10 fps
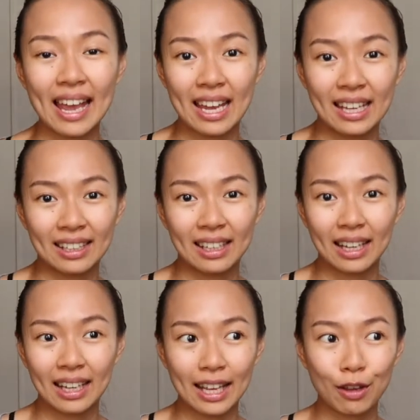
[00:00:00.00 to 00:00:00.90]

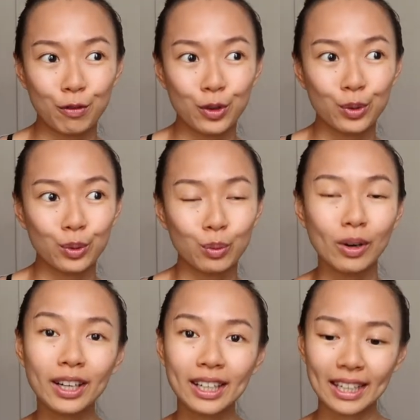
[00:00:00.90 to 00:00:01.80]
And if you
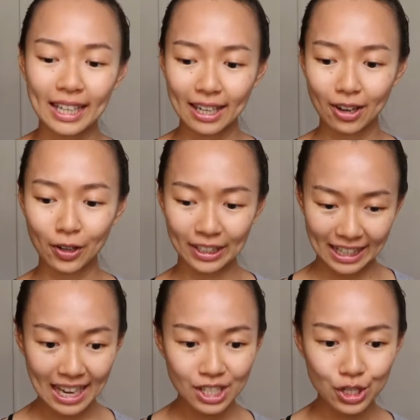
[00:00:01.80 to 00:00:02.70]
work on a
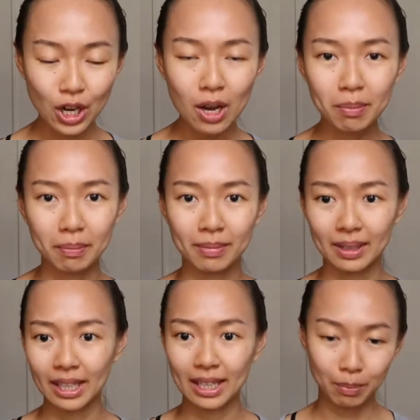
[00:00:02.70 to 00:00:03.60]
desk job,
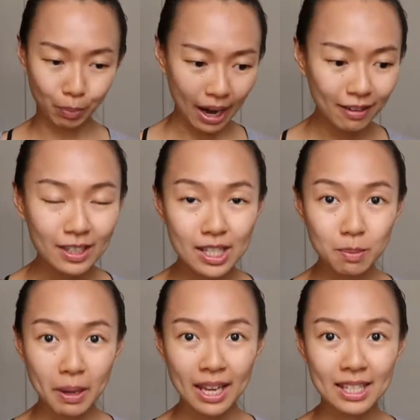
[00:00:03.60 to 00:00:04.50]
in a private
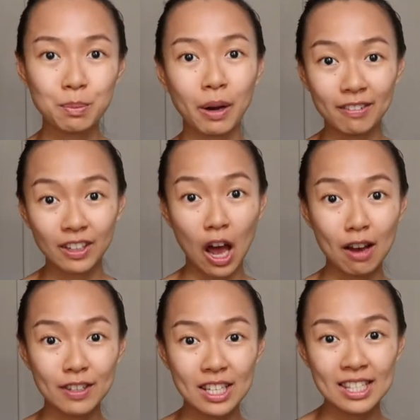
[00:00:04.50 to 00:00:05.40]
space, private
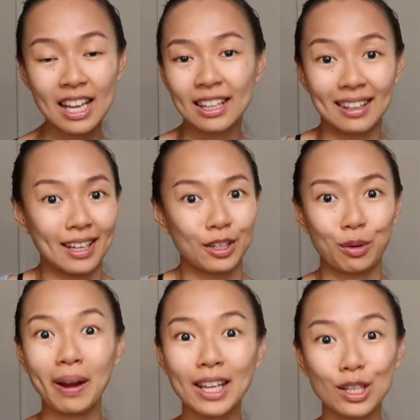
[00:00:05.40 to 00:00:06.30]
office, then
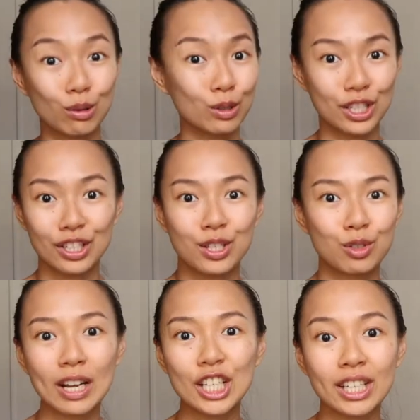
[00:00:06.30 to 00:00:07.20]
great, you could just
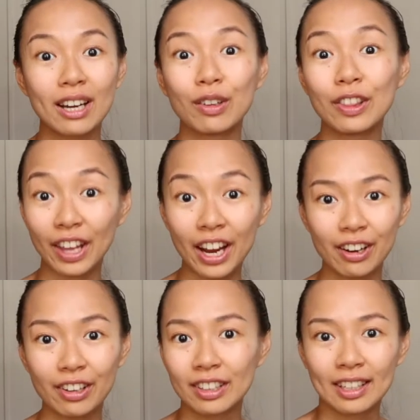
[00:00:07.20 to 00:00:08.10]
stretch it out
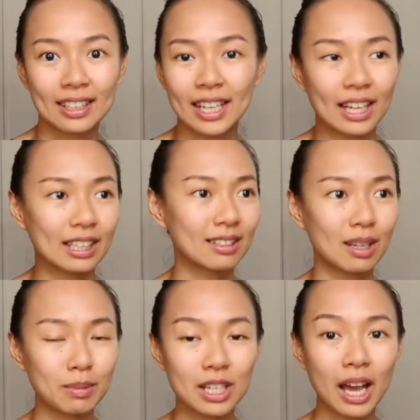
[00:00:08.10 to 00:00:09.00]
there. Take
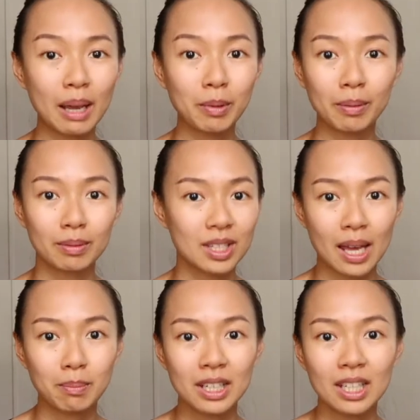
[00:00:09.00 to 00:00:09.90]
some time,
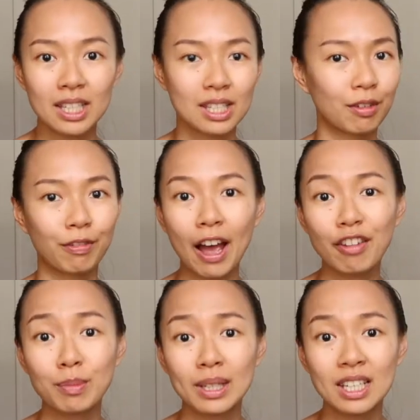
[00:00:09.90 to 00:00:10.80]
10 minutes,
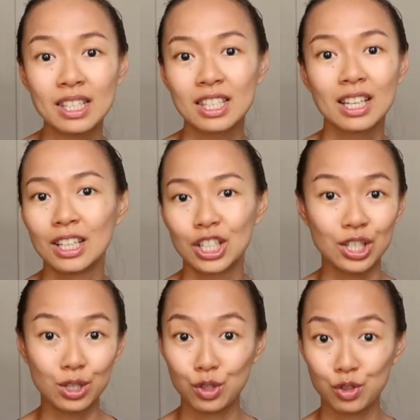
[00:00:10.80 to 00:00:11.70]
5 minutes,
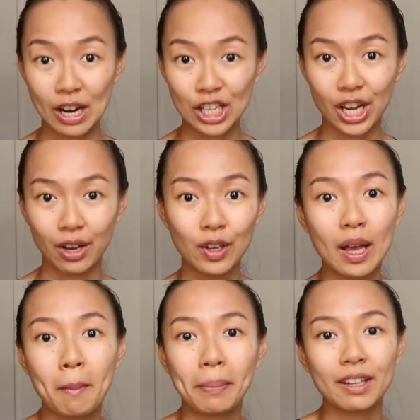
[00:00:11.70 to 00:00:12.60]
just to stretch out.
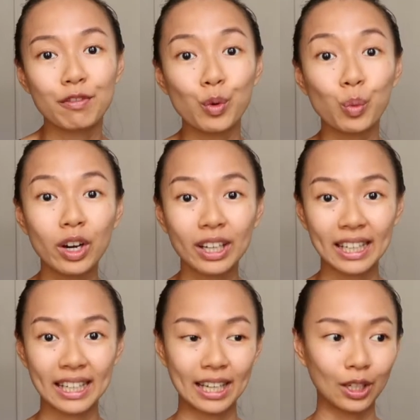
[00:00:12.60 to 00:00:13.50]
But if you
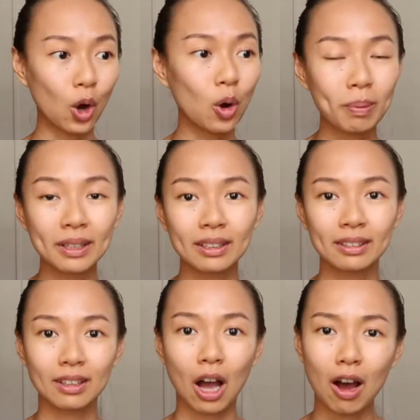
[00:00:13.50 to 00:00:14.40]
work in an open
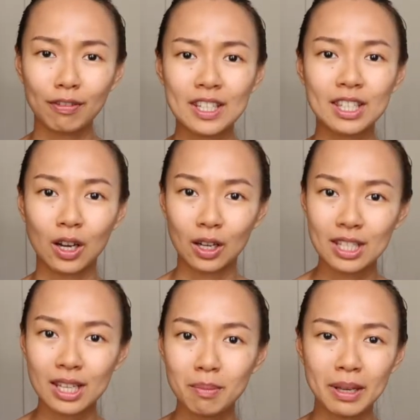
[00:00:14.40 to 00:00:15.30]
office
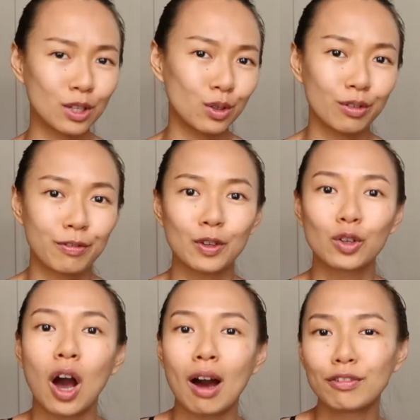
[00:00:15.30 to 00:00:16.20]
concept and you don't feel
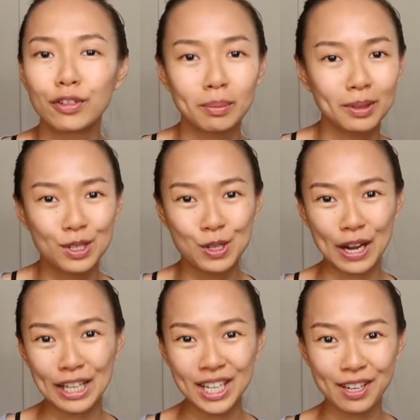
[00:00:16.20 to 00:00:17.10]
comfortable
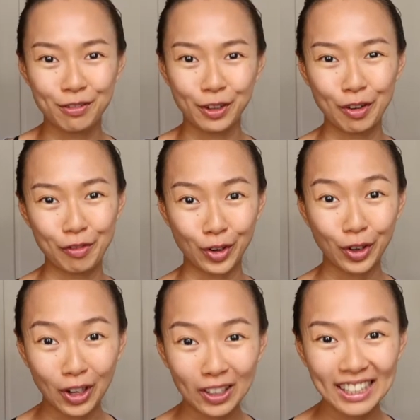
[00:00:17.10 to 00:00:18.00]
stretching in front of your
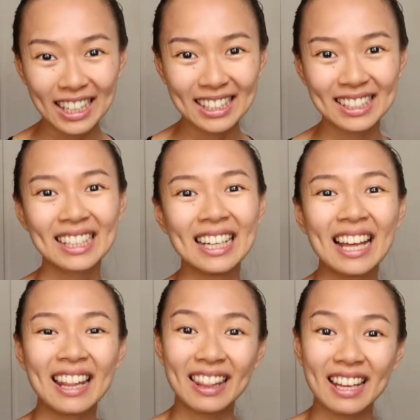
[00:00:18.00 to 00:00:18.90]
colleagues,
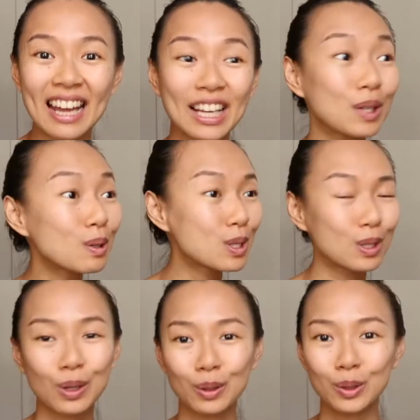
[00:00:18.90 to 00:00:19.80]
then I used
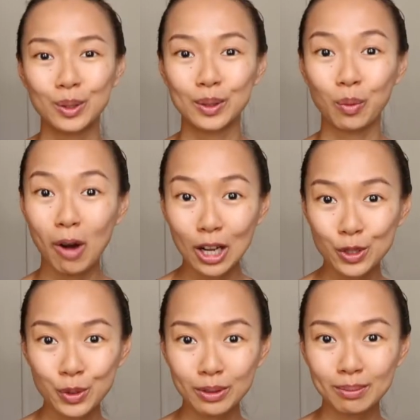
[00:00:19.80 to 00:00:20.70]
to go to the
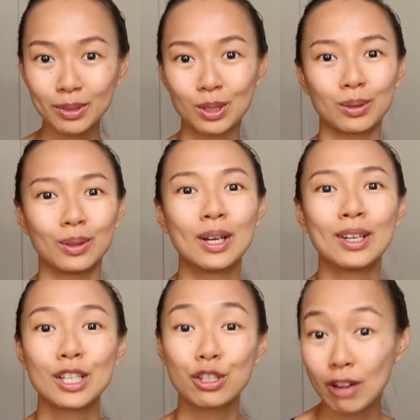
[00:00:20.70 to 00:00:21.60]
washroom to
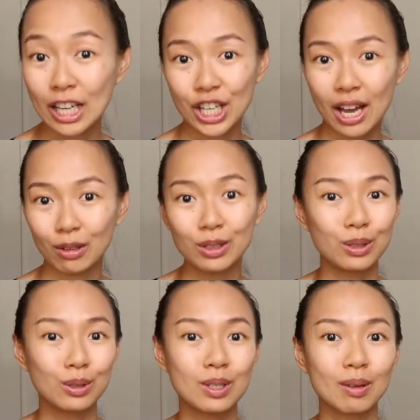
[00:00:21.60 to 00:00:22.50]
stretch out, to do